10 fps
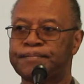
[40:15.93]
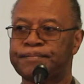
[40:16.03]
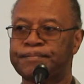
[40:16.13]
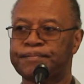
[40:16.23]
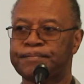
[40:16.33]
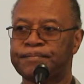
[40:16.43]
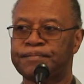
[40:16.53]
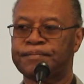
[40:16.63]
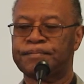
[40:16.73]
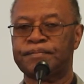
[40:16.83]

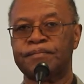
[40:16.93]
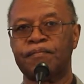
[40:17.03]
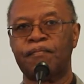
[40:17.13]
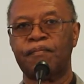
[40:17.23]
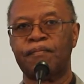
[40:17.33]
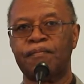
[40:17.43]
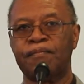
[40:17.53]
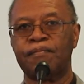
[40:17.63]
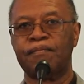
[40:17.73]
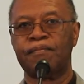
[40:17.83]

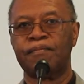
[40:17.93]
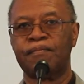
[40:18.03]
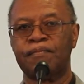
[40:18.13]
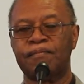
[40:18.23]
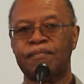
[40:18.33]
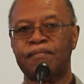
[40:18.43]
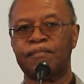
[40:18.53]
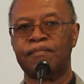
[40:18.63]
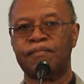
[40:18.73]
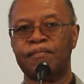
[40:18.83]

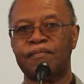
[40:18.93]
No one is speaking in this clip.